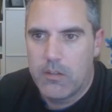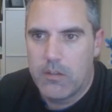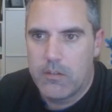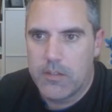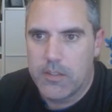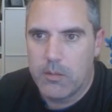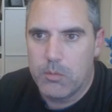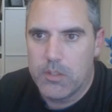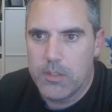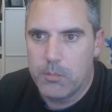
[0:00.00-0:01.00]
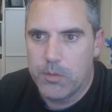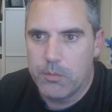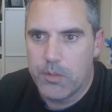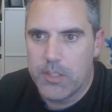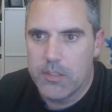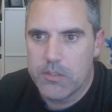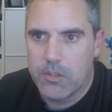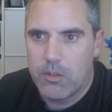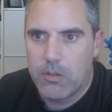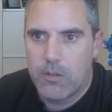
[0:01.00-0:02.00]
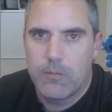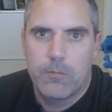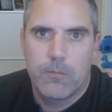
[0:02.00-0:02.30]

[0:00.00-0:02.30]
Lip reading: I think I would label the radius R.